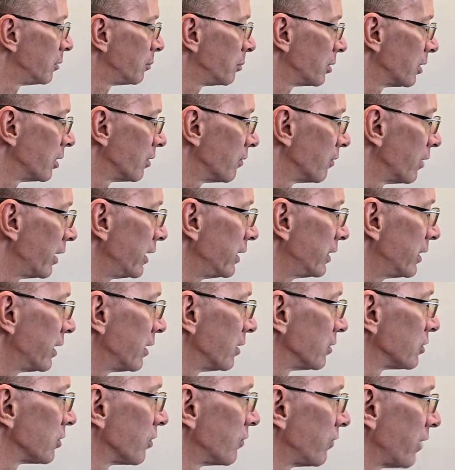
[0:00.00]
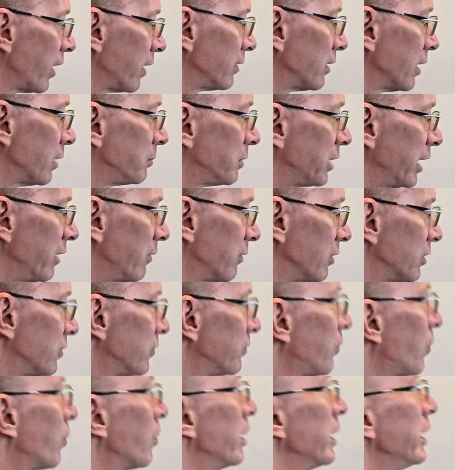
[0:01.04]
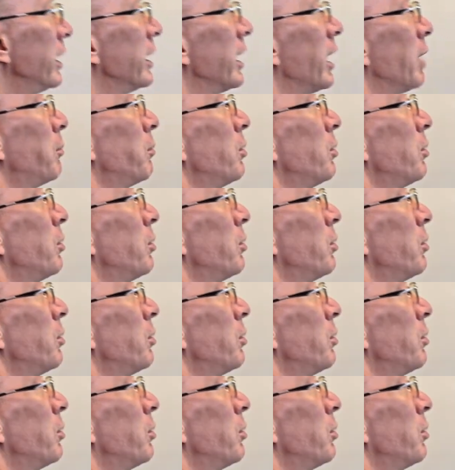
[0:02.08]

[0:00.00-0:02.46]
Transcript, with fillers: Put it right there. So 5 times 8 was 40, and I